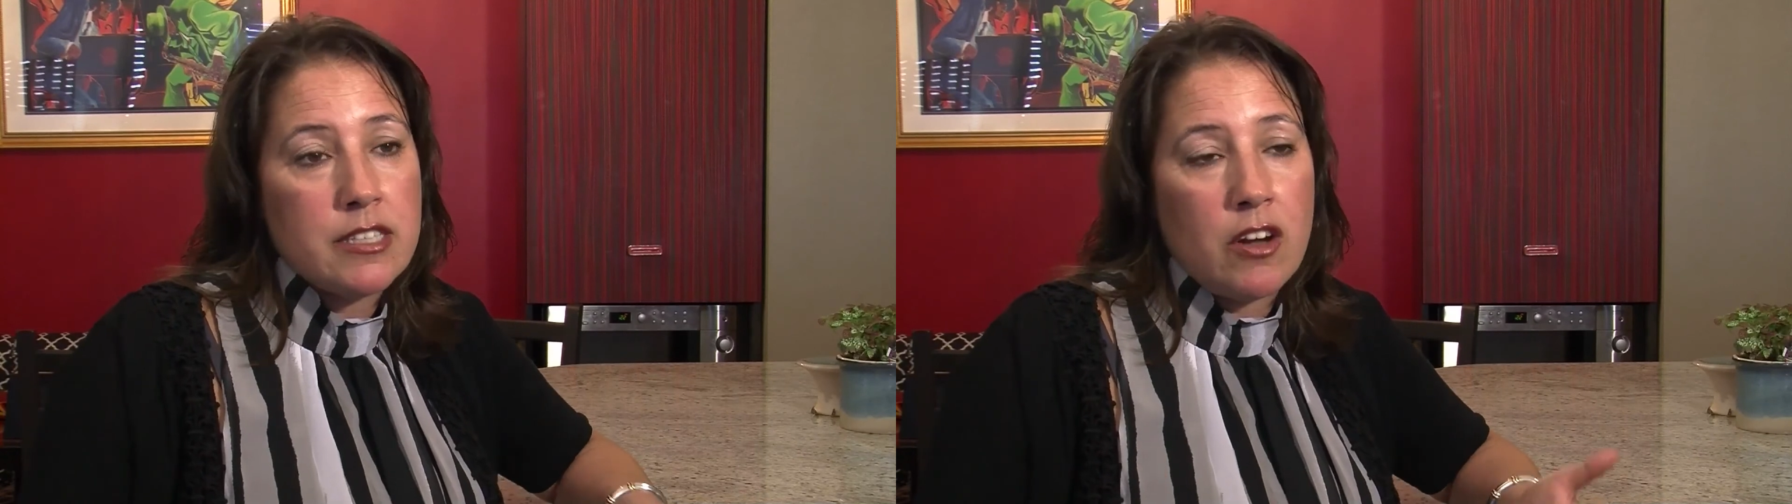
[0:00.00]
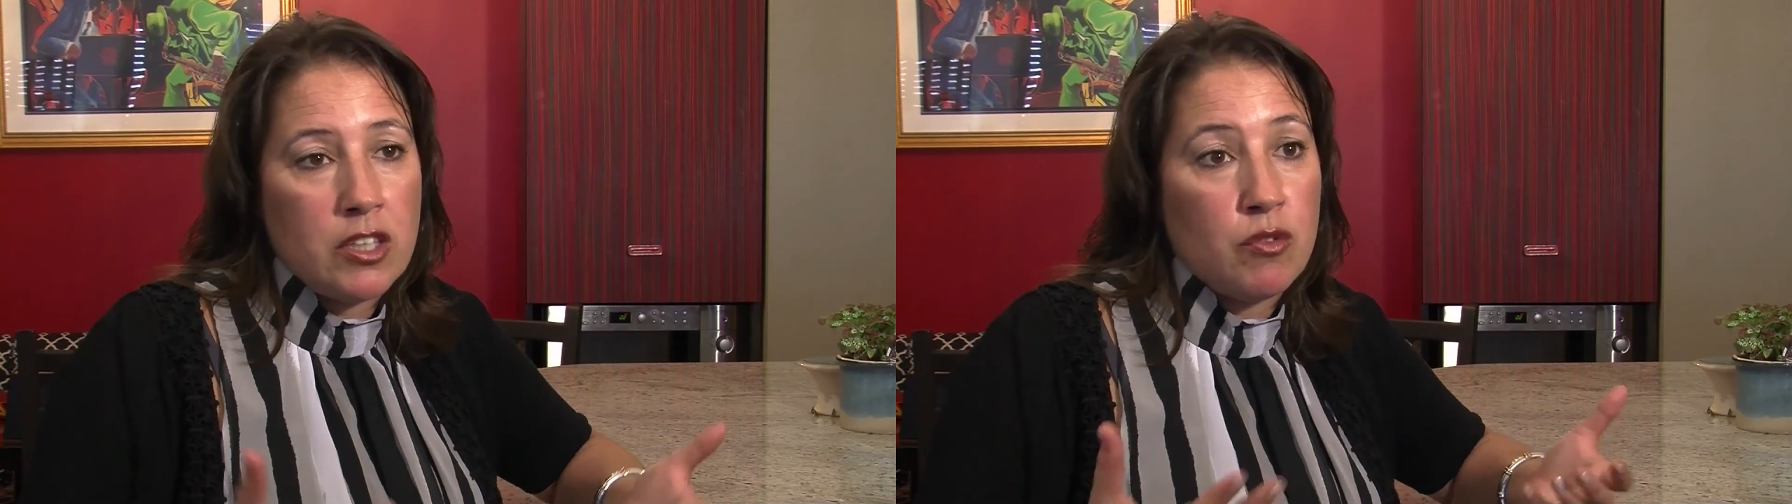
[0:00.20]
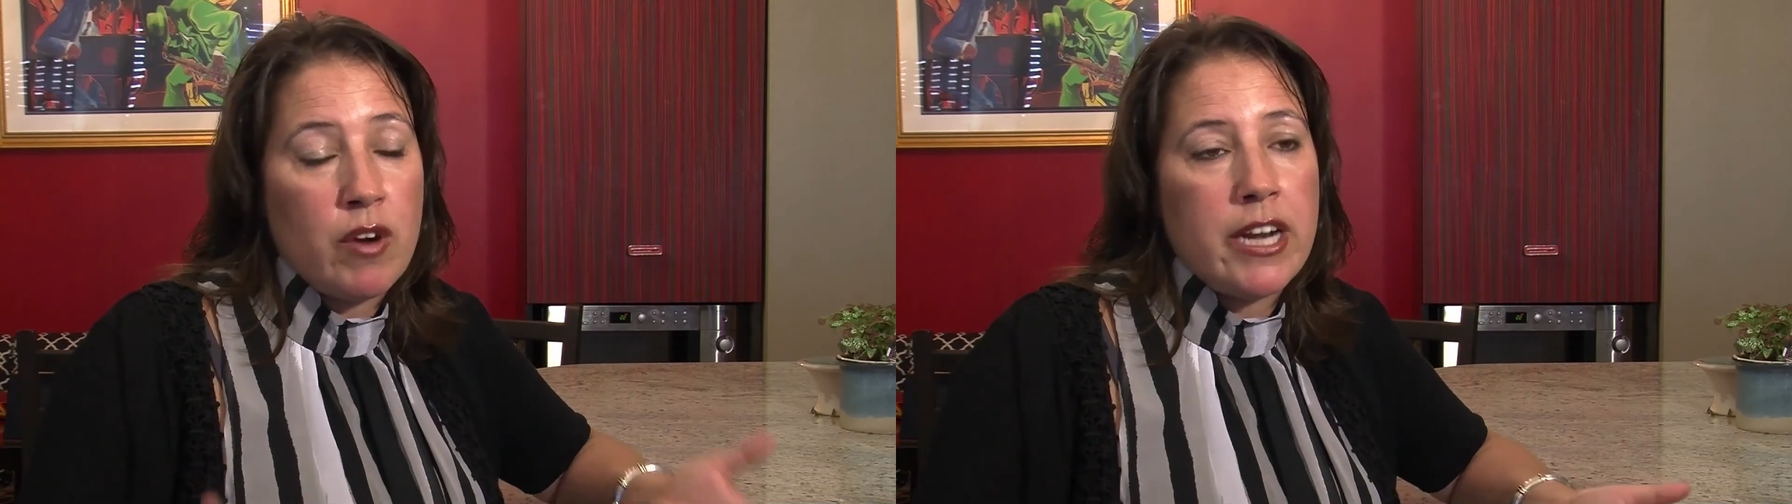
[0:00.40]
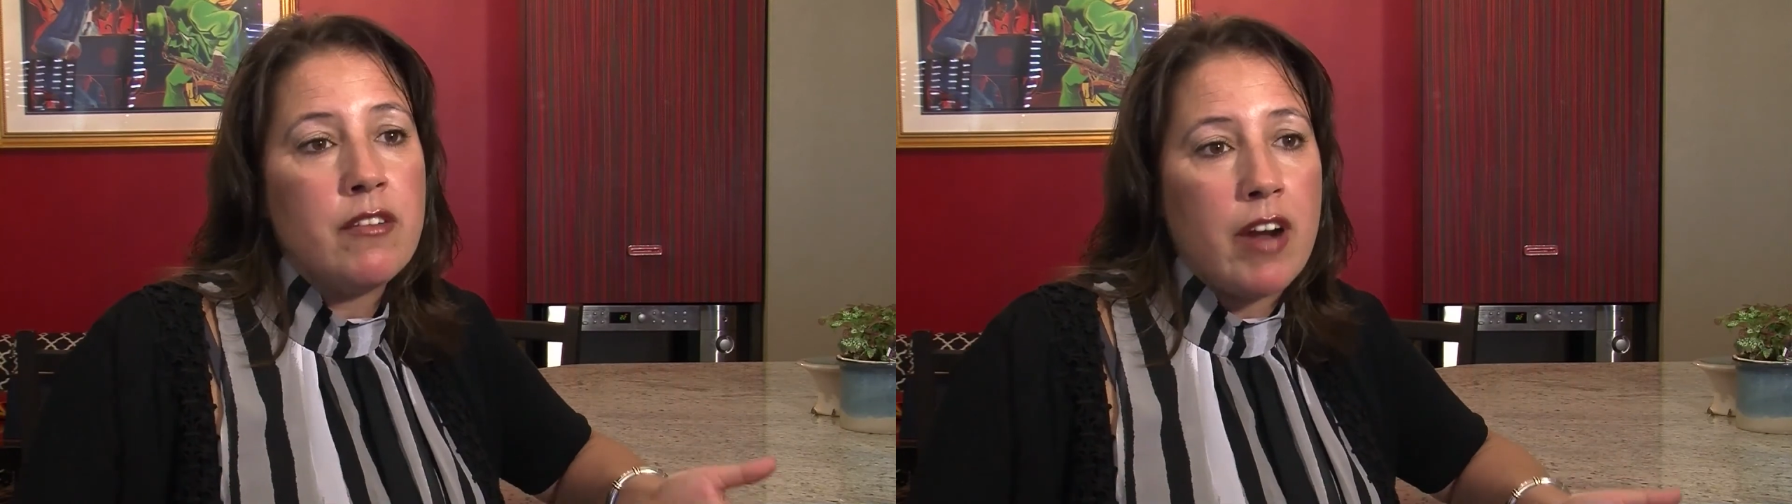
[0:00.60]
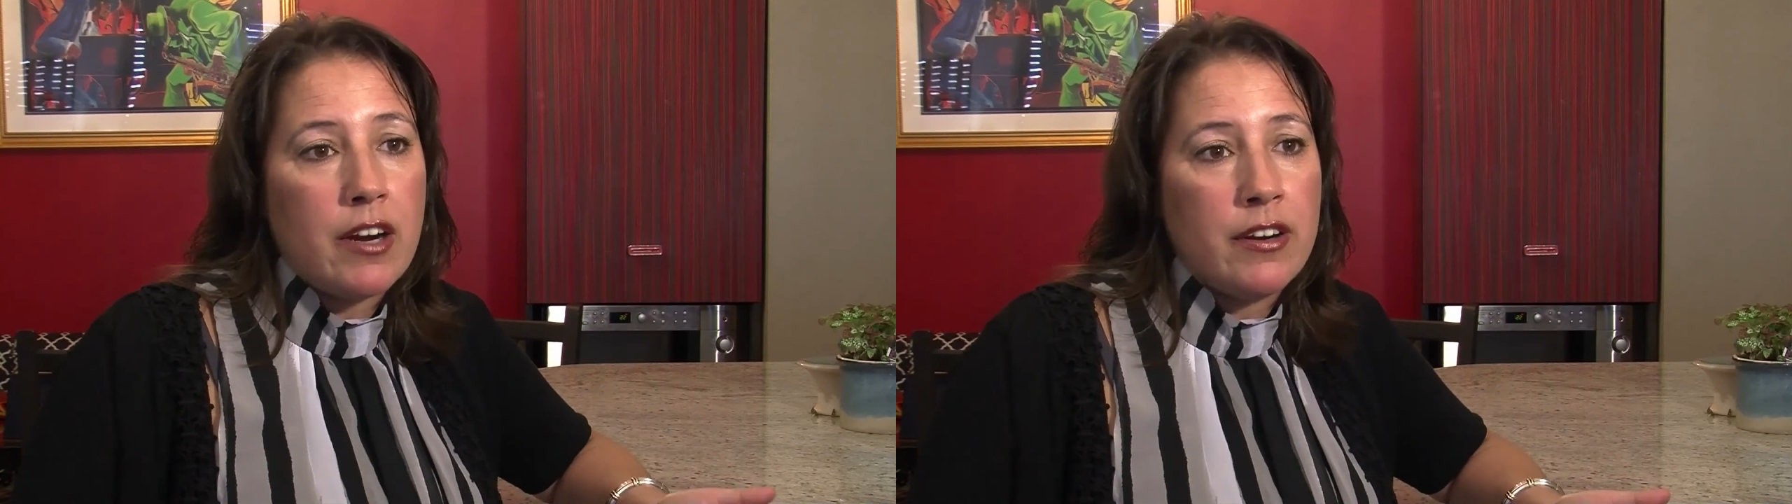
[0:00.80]
It's called a
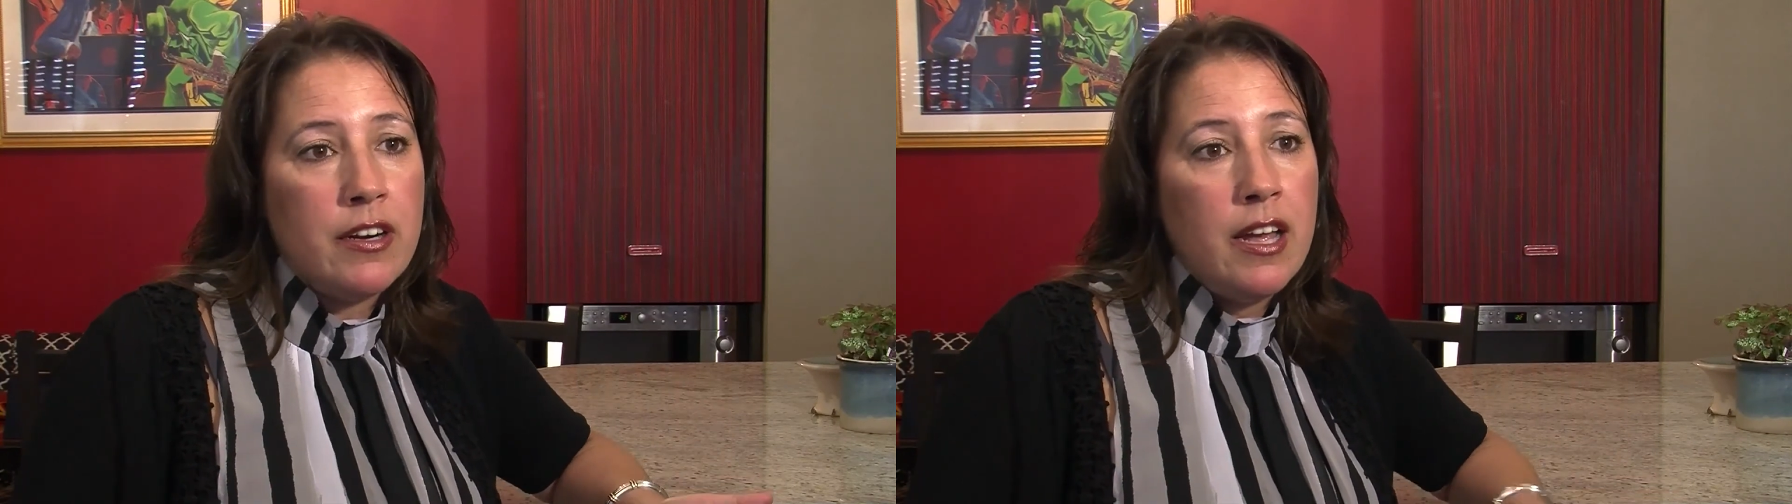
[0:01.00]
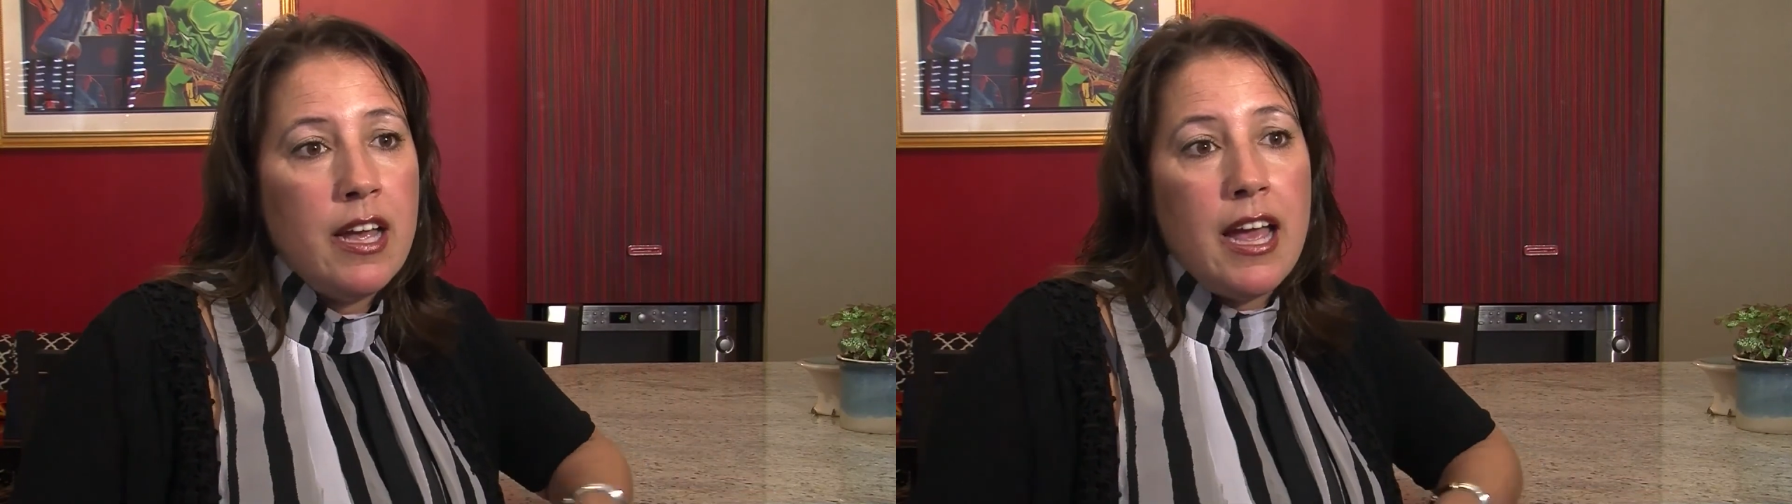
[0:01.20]
running record,